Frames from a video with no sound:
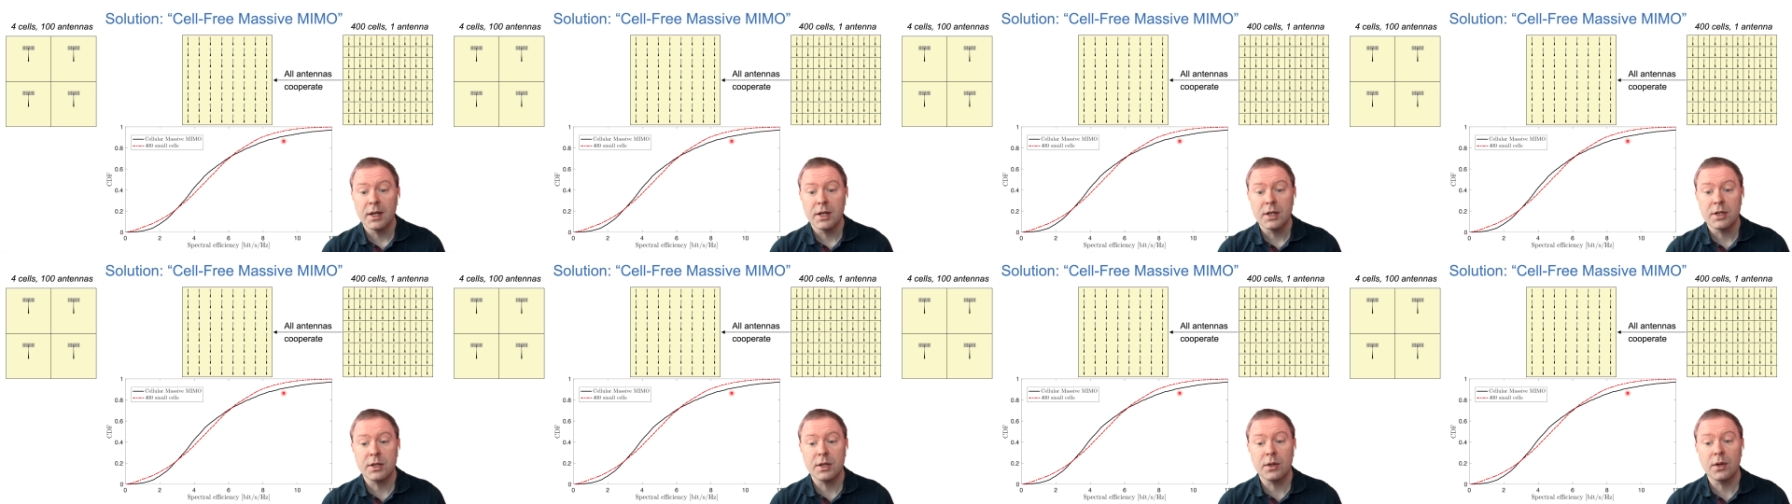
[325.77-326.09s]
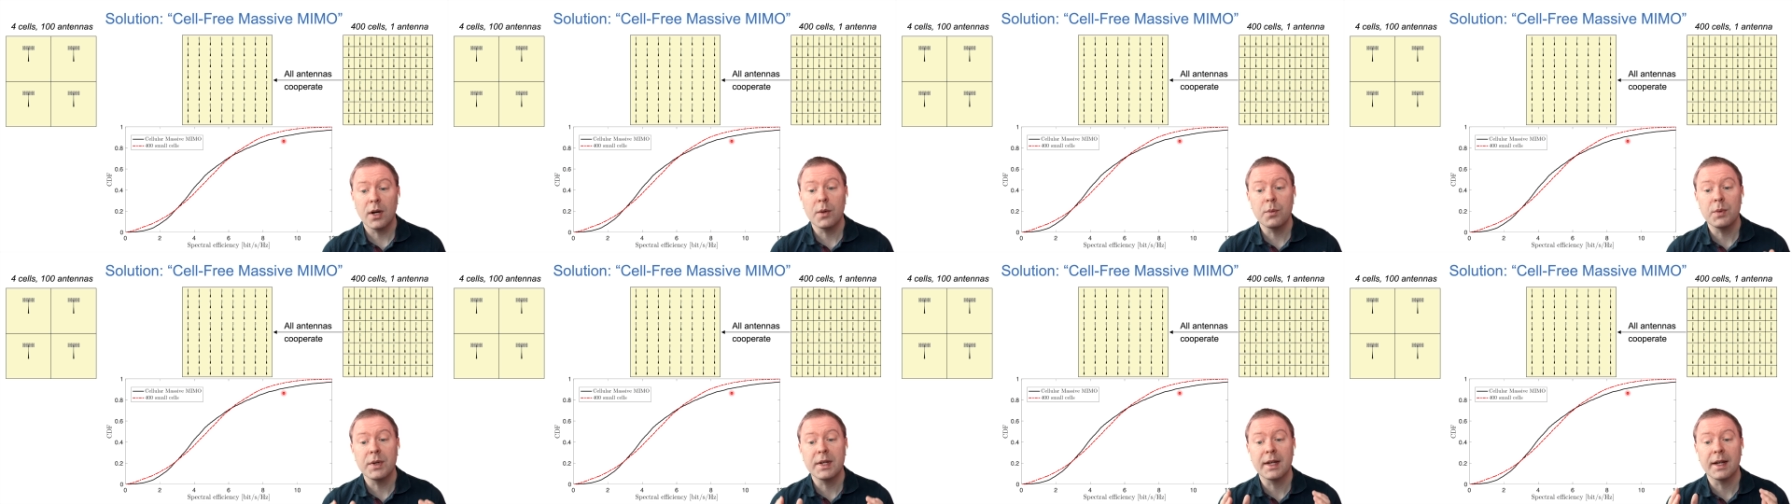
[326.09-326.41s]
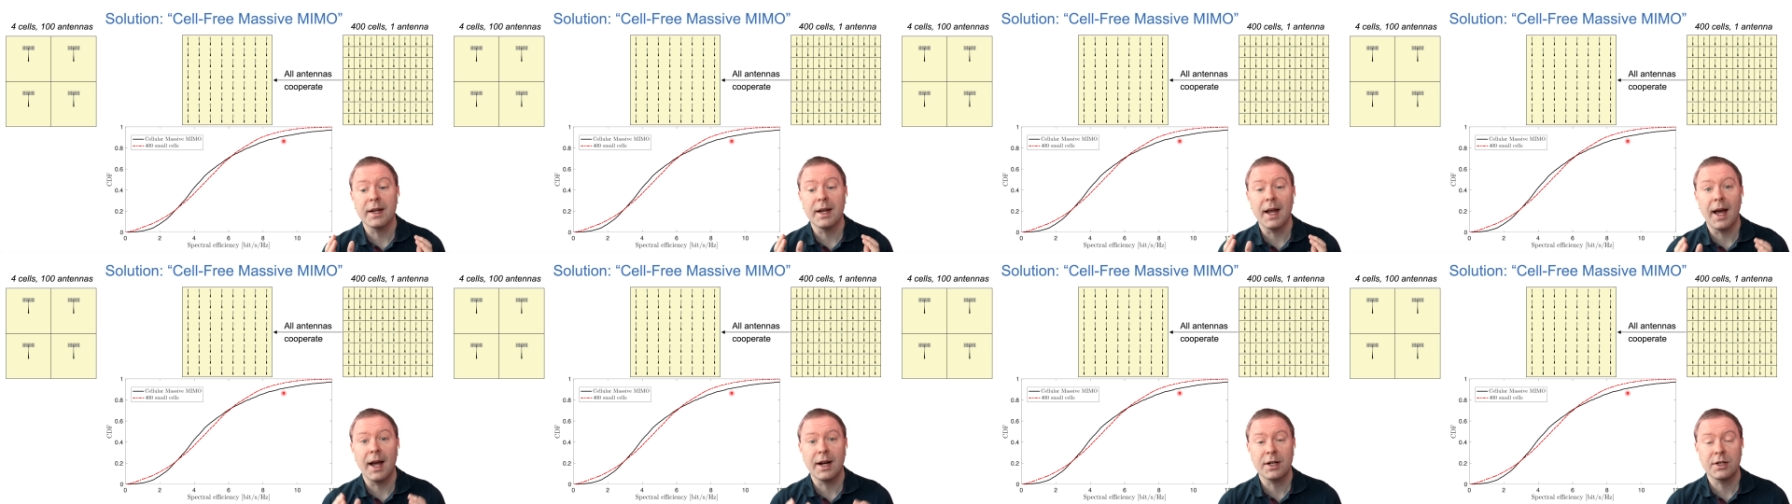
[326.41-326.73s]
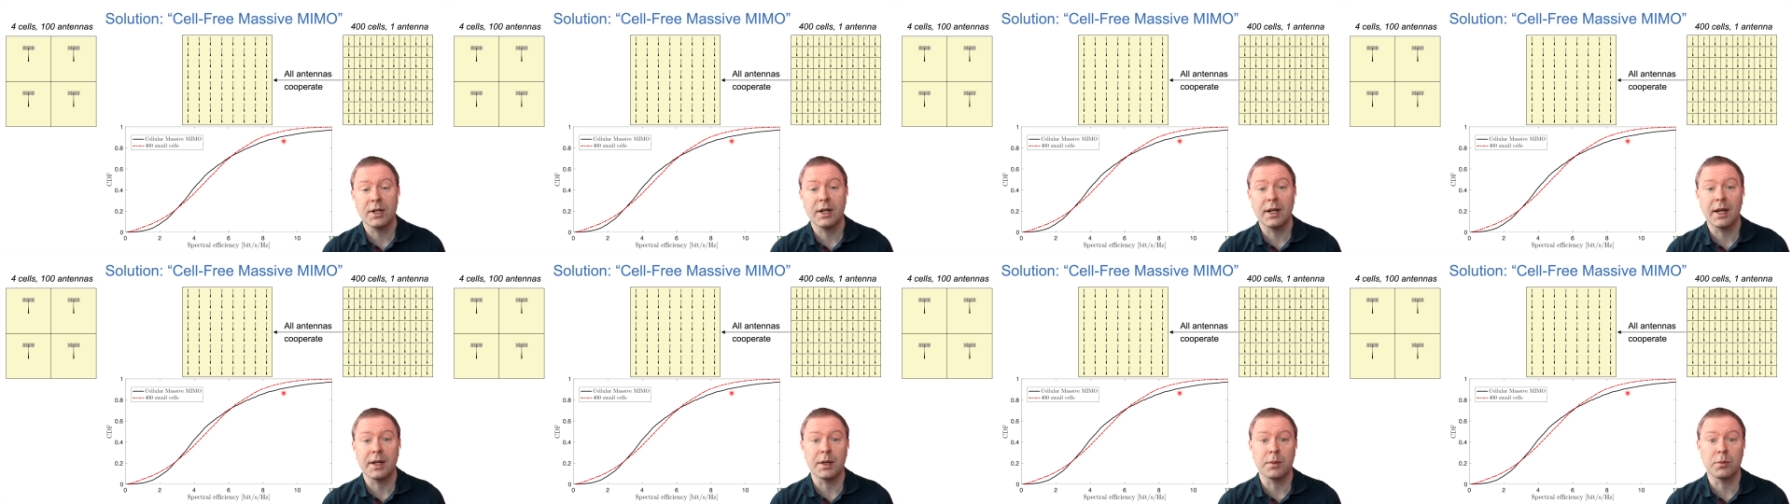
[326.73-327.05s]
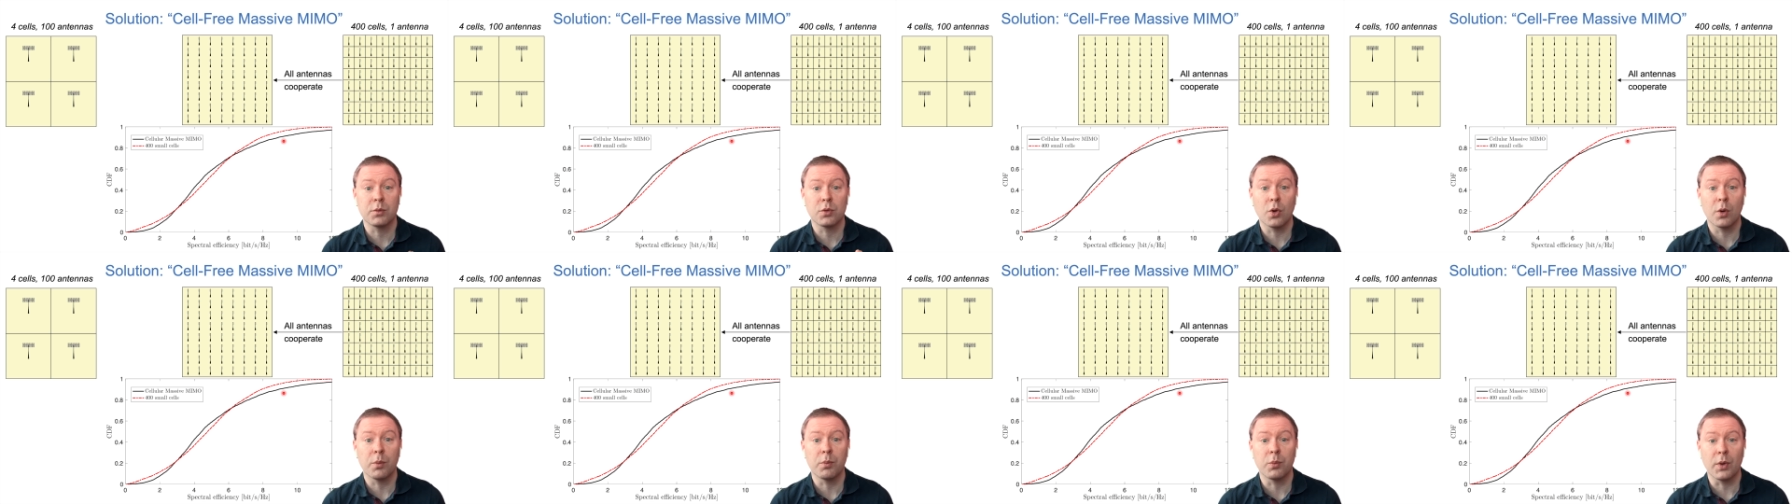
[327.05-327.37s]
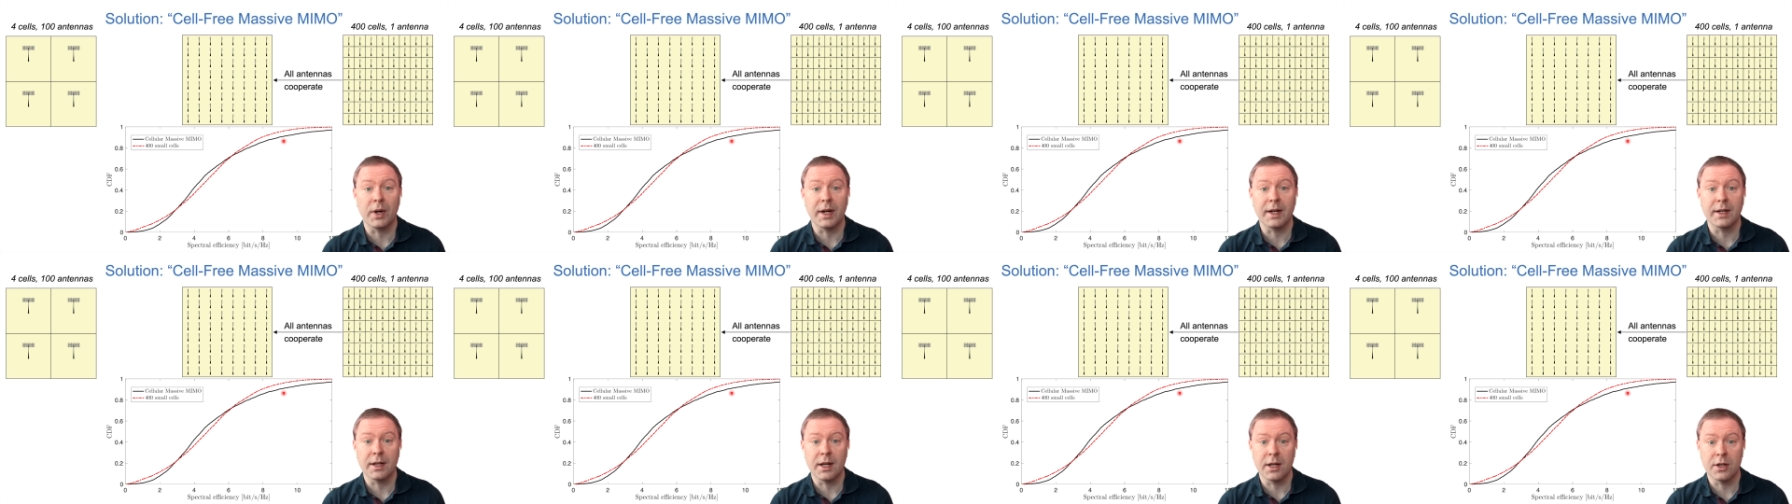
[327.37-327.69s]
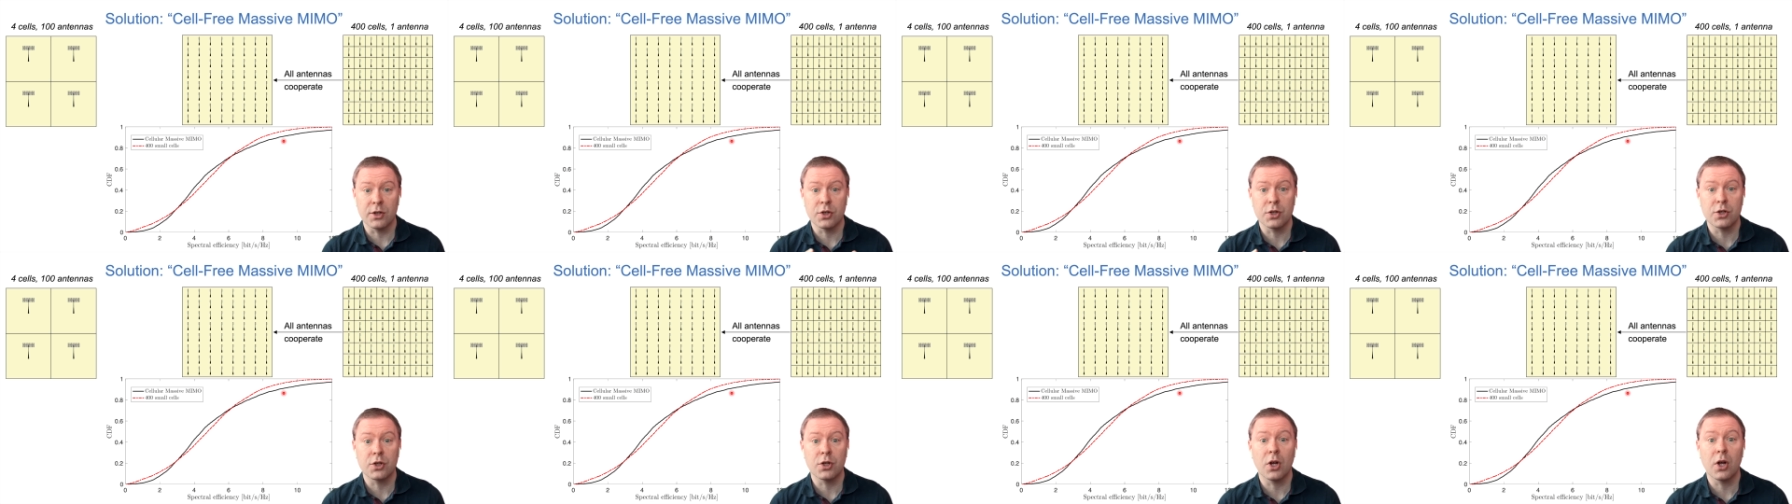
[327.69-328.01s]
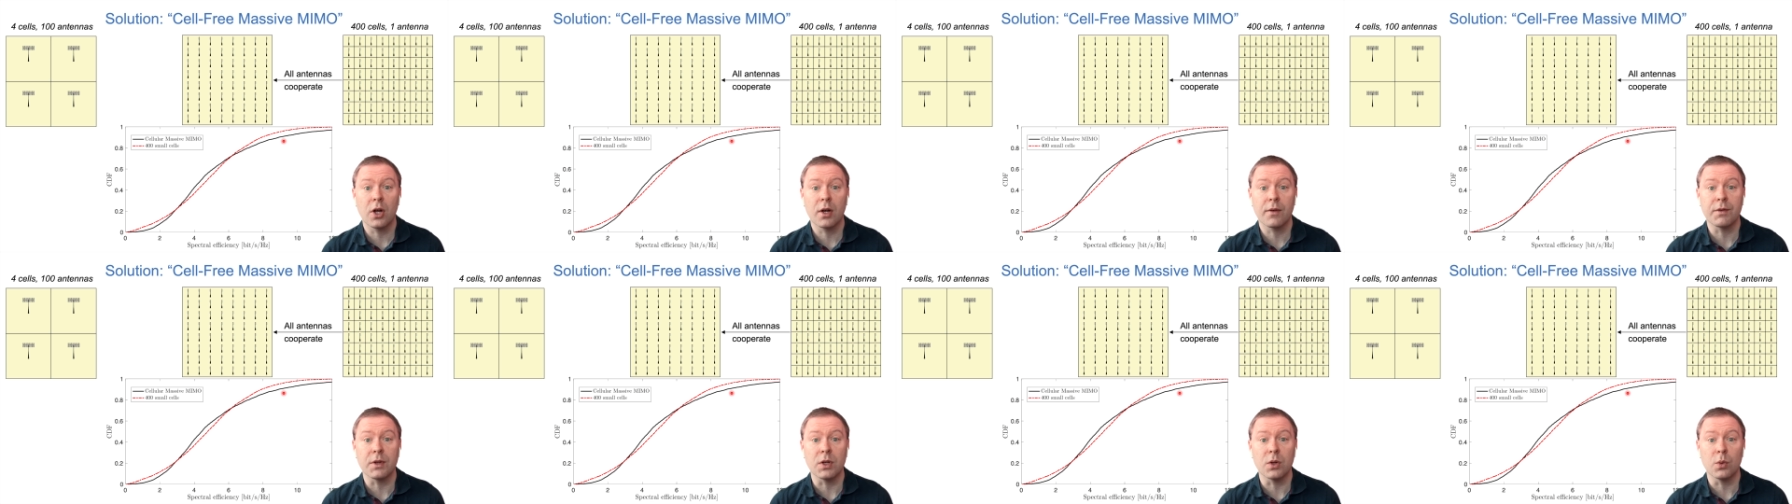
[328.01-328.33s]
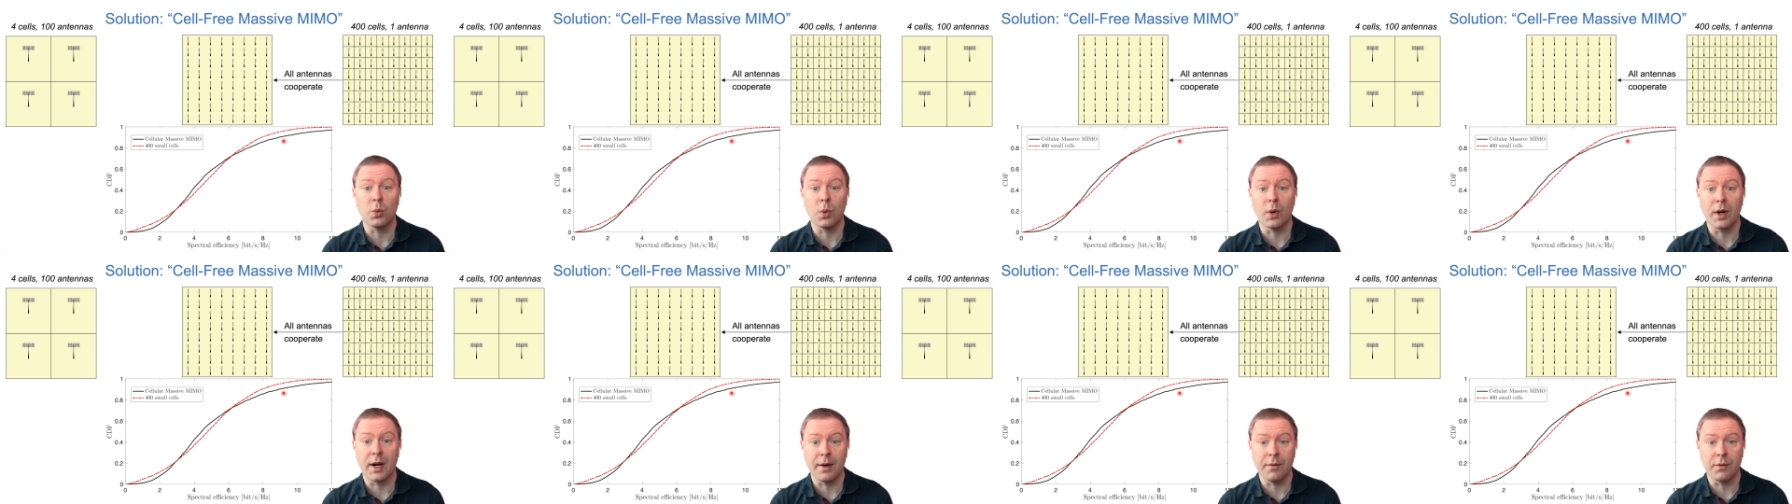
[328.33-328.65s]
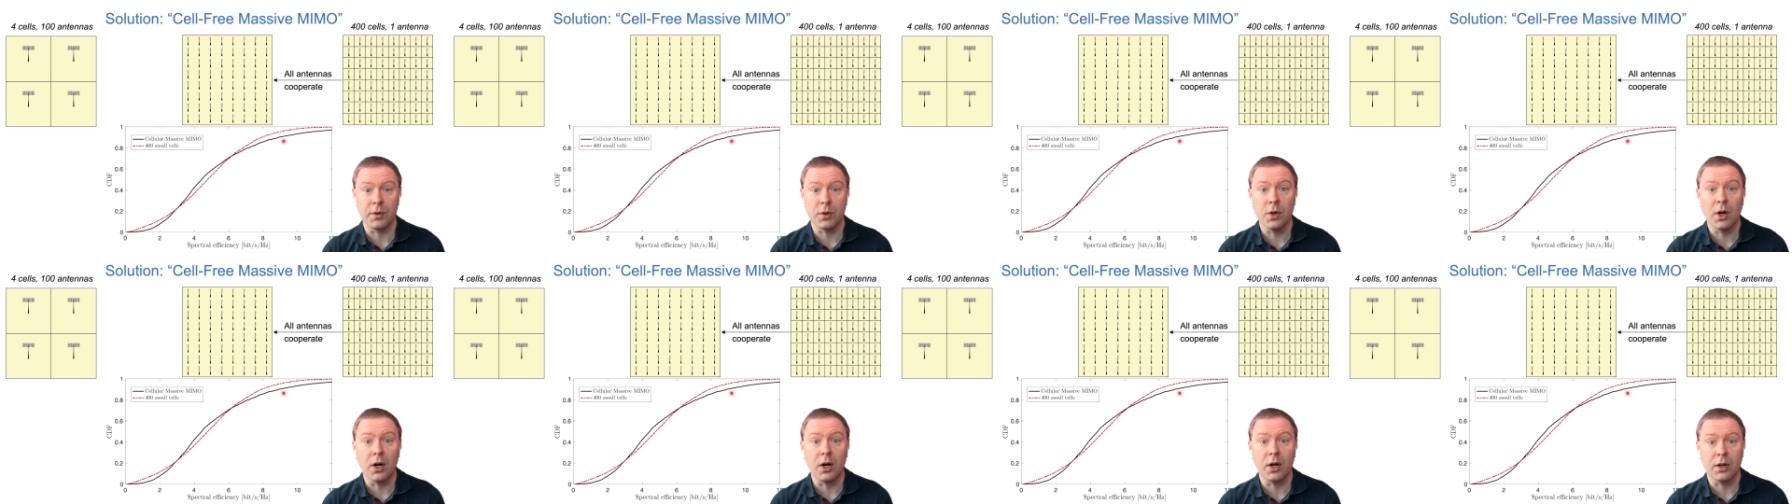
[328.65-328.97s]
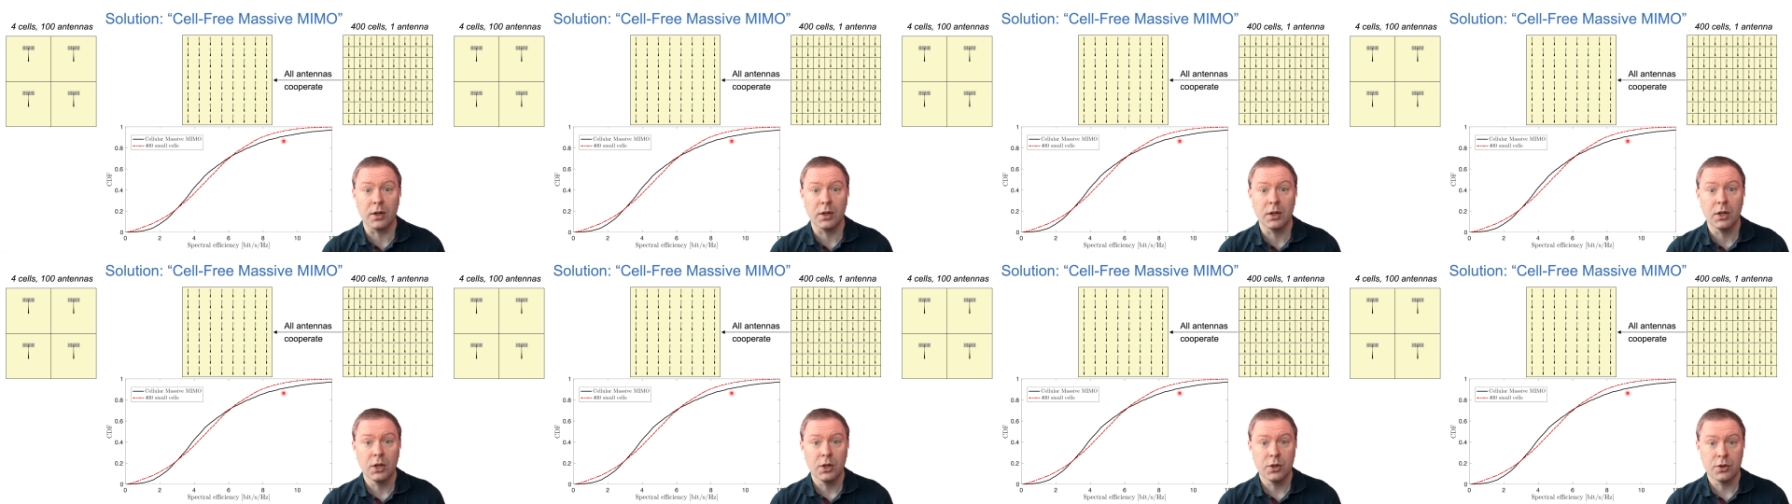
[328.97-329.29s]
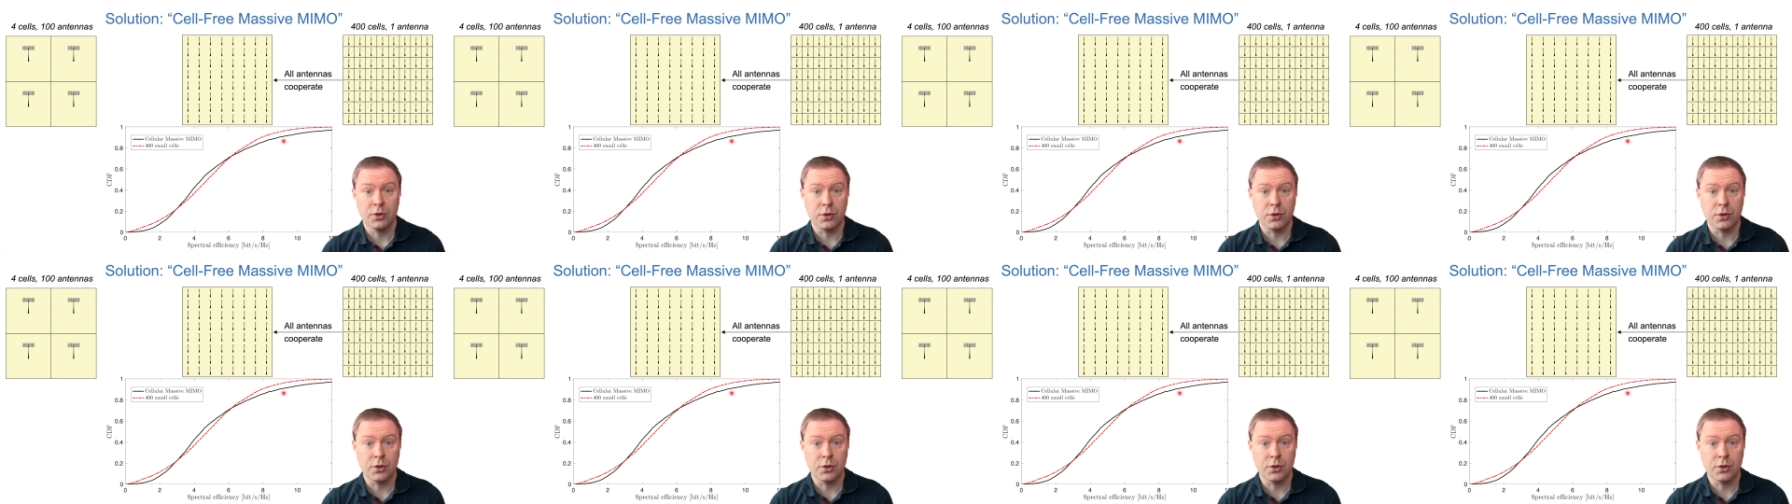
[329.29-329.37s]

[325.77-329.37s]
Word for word: so that we can actually let them cooperate and serve you wherever you are.